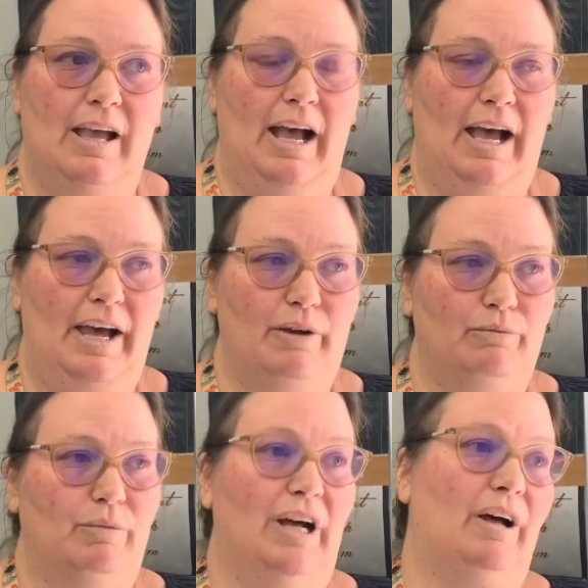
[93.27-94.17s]

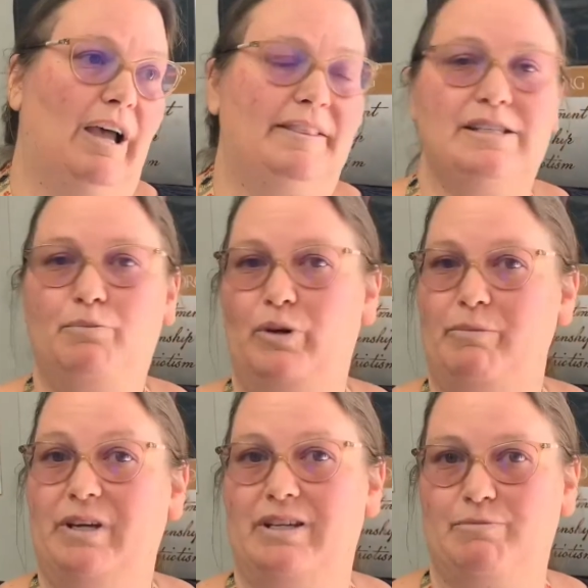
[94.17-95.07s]
Well, at this
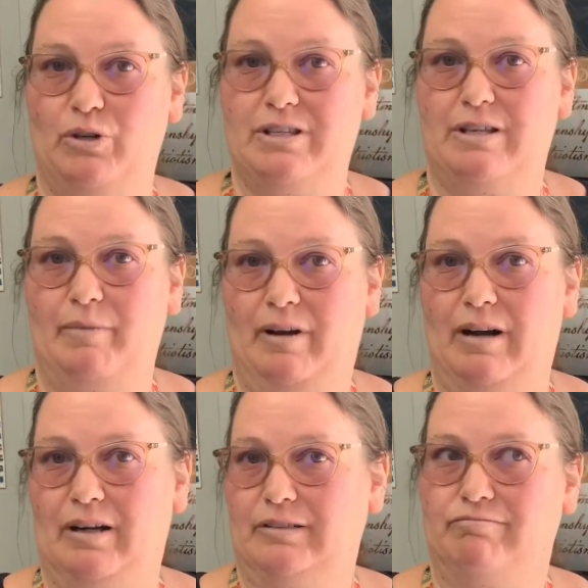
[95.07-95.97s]
point, because most of them
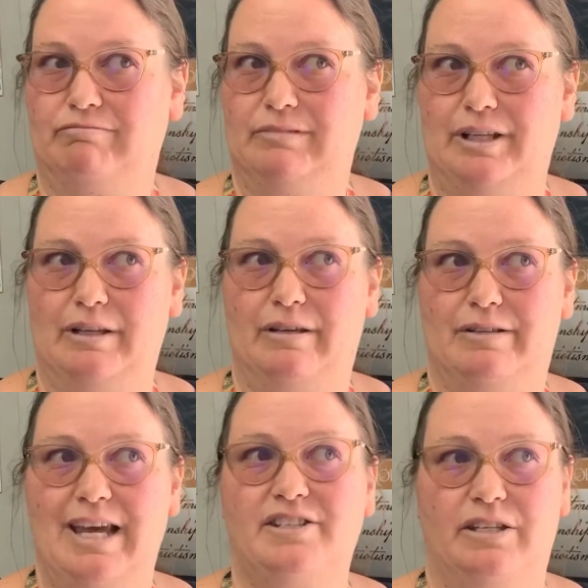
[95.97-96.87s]
are in the
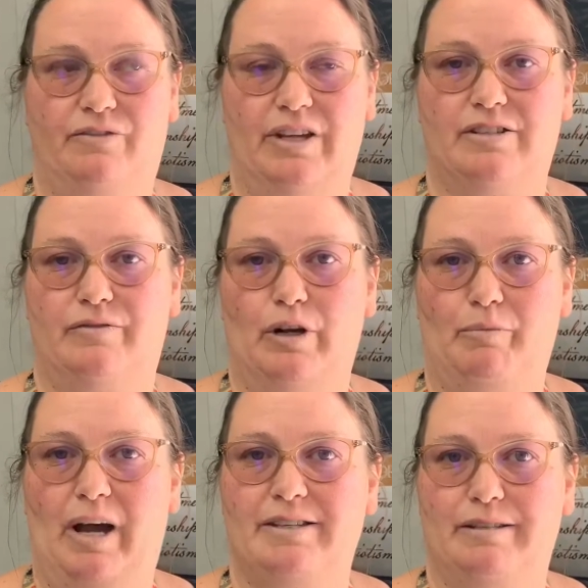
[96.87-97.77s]
testing phase of their
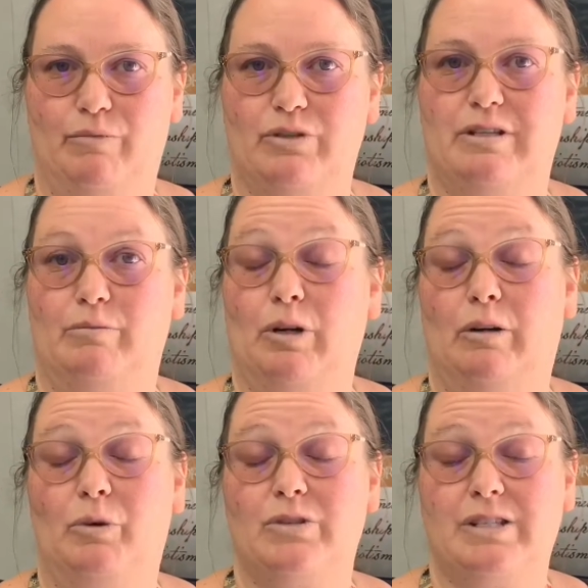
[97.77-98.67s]
bots and most of them are
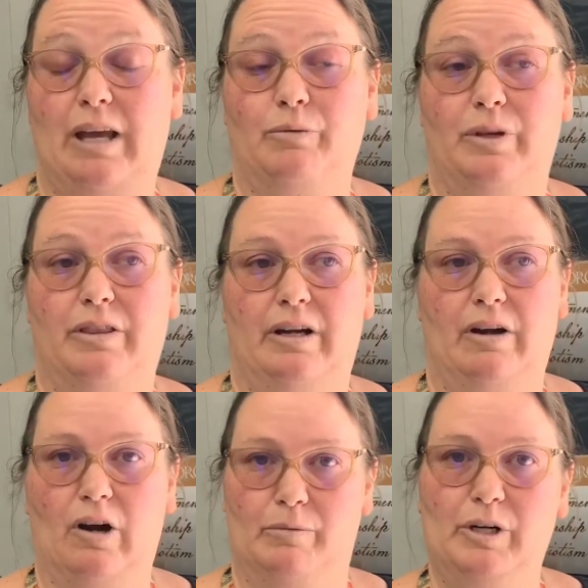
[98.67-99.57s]
almost done with their
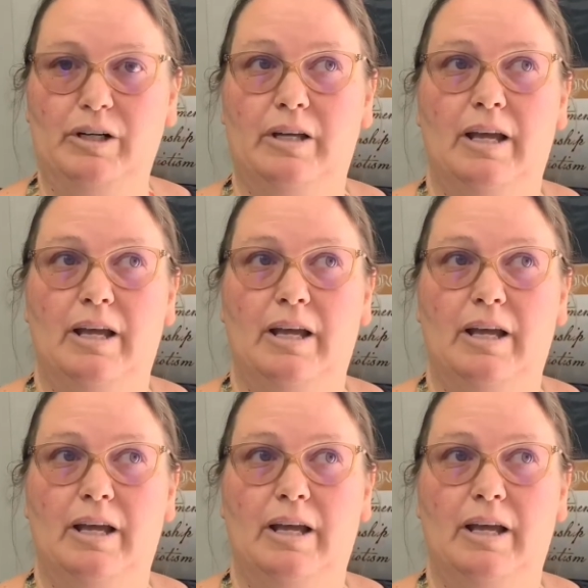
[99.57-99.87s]
armor,